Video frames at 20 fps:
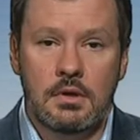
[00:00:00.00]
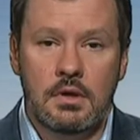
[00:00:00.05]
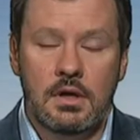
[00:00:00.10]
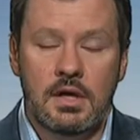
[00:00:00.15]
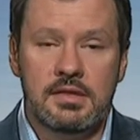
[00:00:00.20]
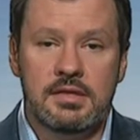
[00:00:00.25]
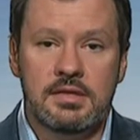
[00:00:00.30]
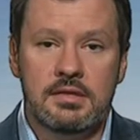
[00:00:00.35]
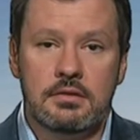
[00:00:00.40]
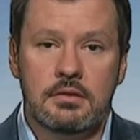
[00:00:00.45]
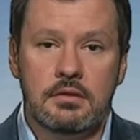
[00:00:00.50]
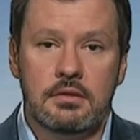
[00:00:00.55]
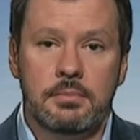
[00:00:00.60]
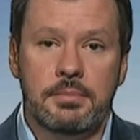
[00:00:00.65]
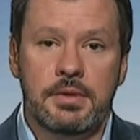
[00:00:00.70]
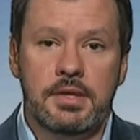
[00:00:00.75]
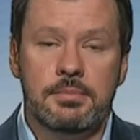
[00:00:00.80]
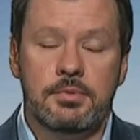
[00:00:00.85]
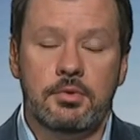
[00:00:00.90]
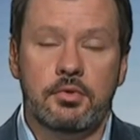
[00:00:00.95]
I think the
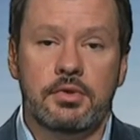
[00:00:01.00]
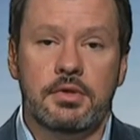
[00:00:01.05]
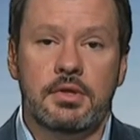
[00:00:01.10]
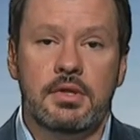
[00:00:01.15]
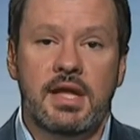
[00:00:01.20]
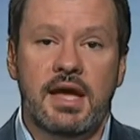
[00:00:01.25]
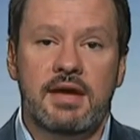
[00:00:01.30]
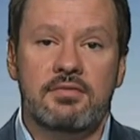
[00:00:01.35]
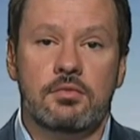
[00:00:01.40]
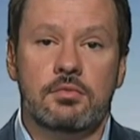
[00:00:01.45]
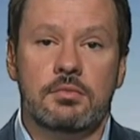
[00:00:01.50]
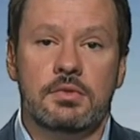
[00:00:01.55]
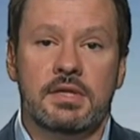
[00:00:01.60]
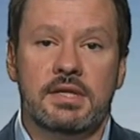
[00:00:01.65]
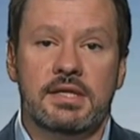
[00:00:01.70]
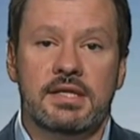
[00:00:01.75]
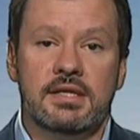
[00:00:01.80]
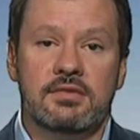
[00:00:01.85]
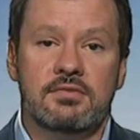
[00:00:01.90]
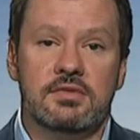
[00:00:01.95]
people that haven't
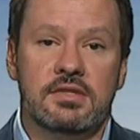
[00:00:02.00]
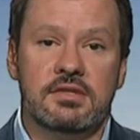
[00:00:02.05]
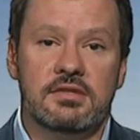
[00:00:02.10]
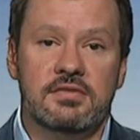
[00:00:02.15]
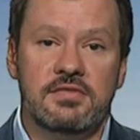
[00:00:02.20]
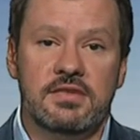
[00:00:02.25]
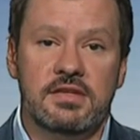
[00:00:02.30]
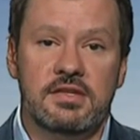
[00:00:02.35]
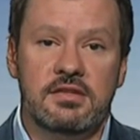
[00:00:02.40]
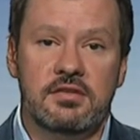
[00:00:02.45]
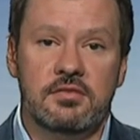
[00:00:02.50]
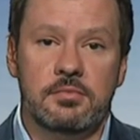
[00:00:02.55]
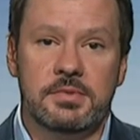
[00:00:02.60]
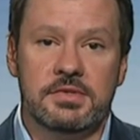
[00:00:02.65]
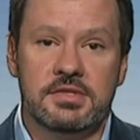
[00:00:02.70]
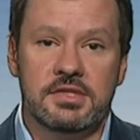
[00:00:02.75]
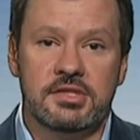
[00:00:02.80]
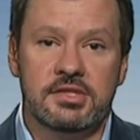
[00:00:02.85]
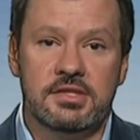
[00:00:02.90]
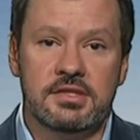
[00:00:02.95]
really given a definitive
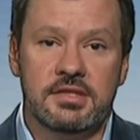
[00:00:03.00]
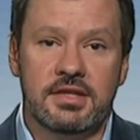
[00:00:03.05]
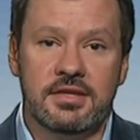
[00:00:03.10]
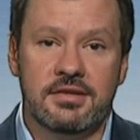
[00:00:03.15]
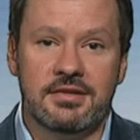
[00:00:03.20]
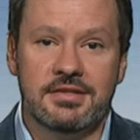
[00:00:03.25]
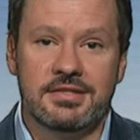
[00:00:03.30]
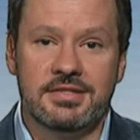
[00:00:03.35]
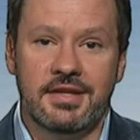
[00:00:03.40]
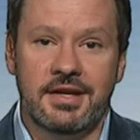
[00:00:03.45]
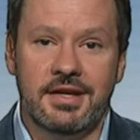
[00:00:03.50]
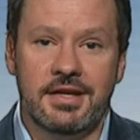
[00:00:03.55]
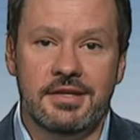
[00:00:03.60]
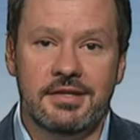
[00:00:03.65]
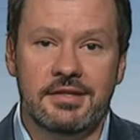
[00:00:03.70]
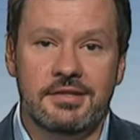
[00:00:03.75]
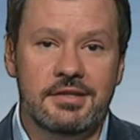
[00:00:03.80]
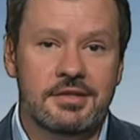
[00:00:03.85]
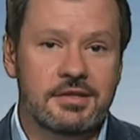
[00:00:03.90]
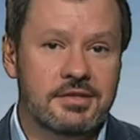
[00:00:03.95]
position, can I
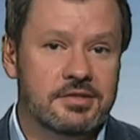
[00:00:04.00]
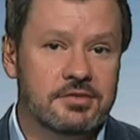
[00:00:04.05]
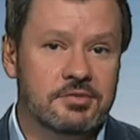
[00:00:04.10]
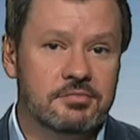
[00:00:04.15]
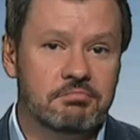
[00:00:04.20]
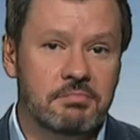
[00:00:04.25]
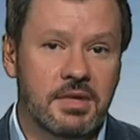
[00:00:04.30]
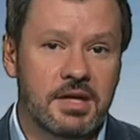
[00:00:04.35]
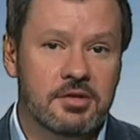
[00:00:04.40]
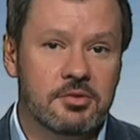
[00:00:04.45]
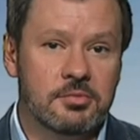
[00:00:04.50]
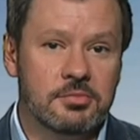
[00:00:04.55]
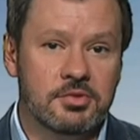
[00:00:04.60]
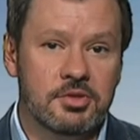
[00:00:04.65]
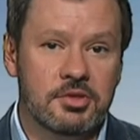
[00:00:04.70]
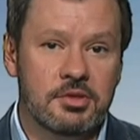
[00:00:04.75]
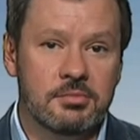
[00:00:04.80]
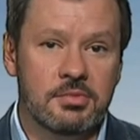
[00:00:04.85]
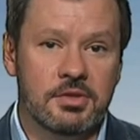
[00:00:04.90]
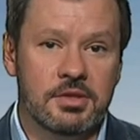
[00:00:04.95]
say, is Malcolm
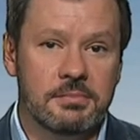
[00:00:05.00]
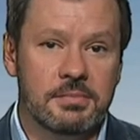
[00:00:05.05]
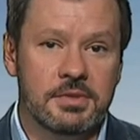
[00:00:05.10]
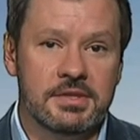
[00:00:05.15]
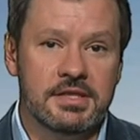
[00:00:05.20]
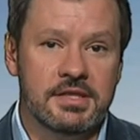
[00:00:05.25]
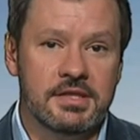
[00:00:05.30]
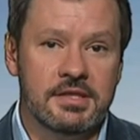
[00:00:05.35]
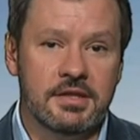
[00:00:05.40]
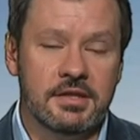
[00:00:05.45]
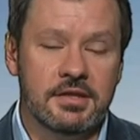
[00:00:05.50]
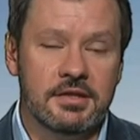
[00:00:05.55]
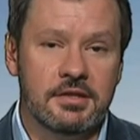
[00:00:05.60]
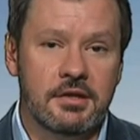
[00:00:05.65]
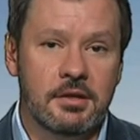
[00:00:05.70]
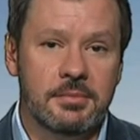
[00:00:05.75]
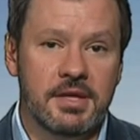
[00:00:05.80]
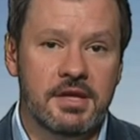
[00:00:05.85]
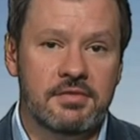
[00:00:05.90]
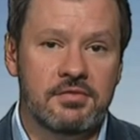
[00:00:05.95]
Turnbull in particular.
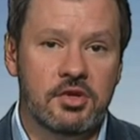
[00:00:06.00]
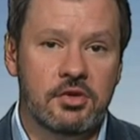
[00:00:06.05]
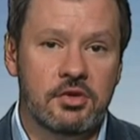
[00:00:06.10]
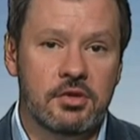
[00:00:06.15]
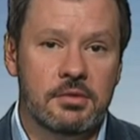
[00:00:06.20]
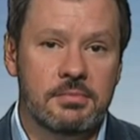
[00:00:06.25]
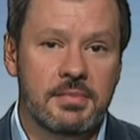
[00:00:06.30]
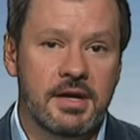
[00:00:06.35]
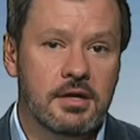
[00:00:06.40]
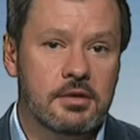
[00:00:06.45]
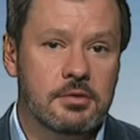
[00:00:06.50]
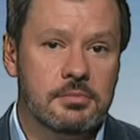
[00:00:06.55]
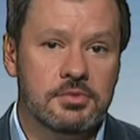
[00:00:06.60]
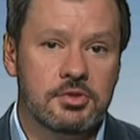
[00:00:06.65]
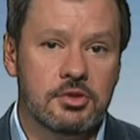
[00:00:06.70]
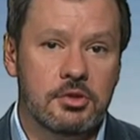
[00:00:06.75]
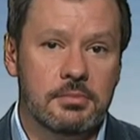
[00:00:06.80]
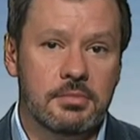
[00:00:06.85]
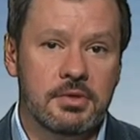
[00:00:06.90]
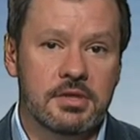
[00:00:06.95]
I mean, have you heard Malcolm
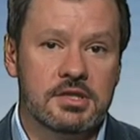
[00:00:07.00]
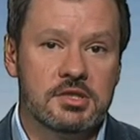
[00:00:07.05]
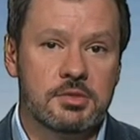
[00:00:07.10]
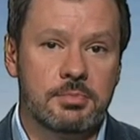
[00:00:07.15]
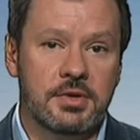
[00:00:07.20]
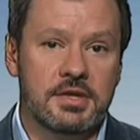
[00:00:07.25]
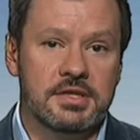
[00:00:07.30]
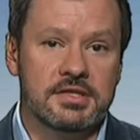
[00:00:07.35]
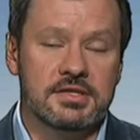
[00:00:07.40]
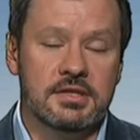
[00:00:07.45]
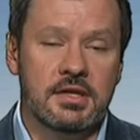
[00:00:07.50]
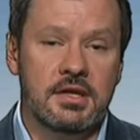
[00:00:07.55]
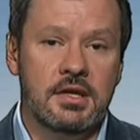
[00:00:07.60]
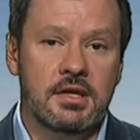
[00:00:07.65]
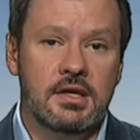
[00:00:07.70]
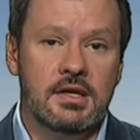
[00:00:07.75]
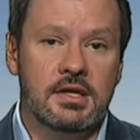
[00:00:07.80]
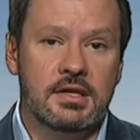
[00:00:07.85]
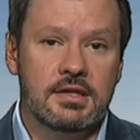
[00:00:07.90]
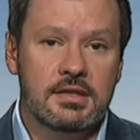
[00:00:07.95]
Turnbull express
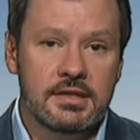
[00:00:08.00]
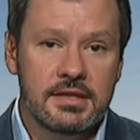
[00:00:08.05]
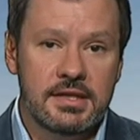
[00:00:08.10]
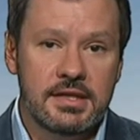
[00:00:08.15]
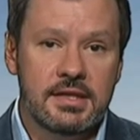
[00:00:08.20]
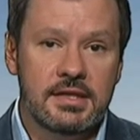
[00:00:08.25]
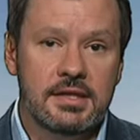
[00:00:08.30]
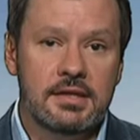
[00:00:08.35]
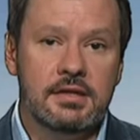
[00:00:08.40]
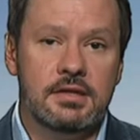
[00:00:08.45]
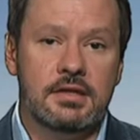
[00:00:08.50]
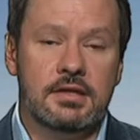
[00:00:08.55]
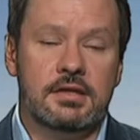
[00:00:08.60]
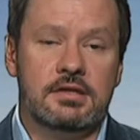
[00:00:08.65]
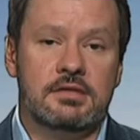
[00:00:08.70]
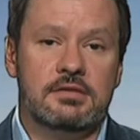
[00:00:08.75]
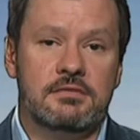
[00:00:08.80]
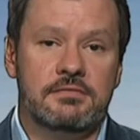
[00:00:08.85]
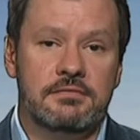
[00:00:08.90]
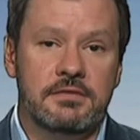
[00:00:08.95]
clear,
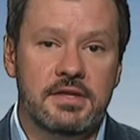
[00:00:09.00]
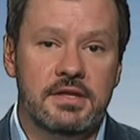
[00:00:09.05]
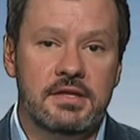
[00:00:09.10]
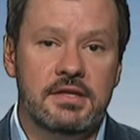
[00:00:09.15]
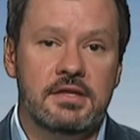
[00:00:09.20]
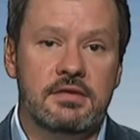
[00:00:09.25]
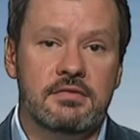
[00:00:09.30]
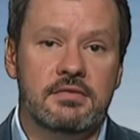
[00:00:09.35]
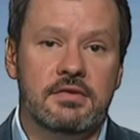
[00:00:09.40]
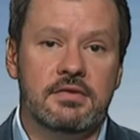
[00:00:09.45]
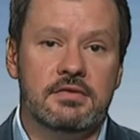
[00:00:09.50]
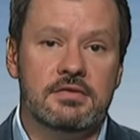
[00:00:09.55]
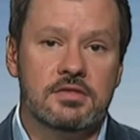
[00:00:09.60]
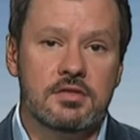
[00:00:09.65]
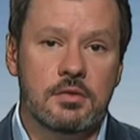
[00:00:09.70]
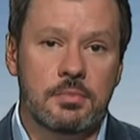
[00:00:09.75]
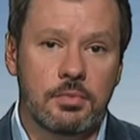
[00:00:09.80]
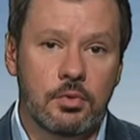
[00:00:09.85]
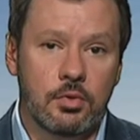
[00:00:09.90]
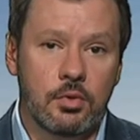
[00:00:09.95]
definitive
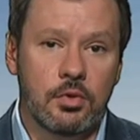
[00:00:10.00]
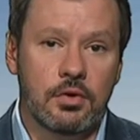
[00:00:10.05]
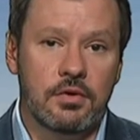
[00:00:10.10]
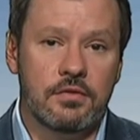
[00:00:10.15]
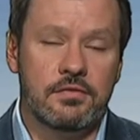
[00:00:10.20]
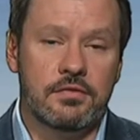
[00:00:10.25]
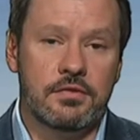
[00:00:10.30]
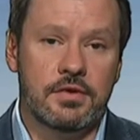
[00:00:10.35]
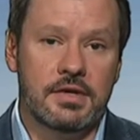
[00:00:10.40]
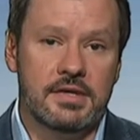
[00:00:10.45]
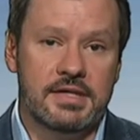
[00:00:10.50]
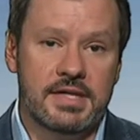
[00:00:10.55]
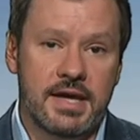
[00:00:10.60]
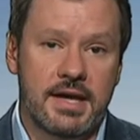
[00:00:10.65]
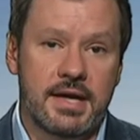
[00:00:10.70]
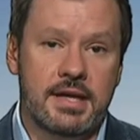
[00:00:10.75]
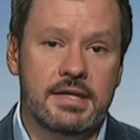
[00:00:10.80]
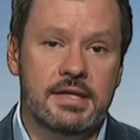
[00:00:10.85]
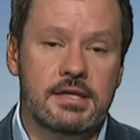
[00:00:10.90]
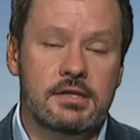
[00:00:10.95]
support for
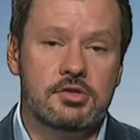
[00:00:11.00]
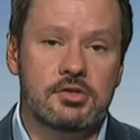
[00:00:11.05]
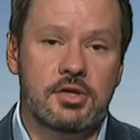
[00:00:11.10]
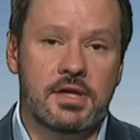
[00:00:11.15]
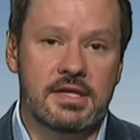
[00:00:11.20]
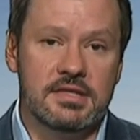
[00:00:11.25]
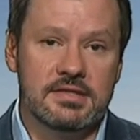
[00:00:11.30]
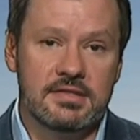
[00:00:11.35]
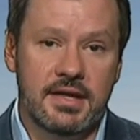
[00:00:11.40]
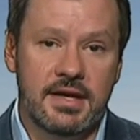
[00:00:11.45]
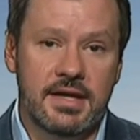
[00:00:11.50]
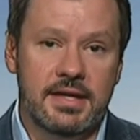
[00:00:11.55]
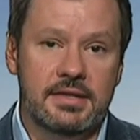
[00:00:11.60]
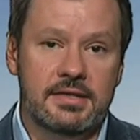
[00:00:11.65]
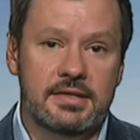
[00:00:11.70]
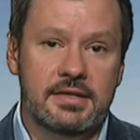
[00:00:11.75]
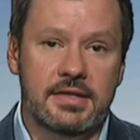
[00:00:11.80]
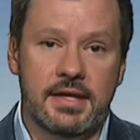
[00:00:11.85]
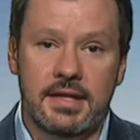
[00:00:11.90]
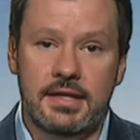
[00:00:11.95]
Adani
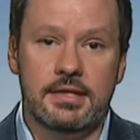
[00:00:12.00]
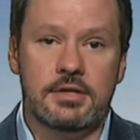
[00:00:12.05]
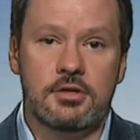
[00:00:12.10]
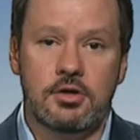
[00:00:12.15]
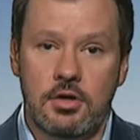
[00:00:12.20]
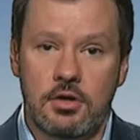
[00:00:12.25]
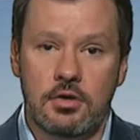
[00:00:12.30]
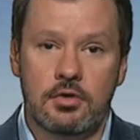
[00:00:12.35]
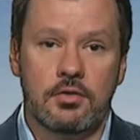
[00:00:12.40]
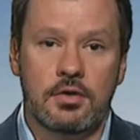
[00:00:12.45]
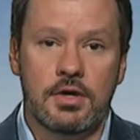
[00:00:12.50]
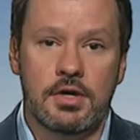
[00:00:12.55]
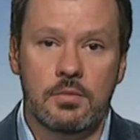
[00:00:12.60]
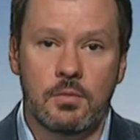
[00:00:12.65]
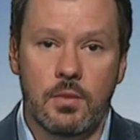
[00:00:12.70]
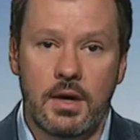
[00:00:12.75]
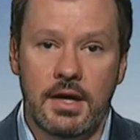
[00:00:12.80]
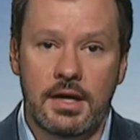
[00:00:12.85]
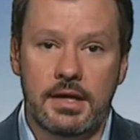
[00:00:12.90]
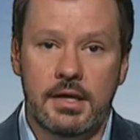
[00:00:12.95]
translated in any concrete
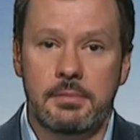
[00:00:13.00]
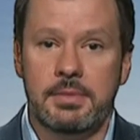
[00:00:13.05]
way?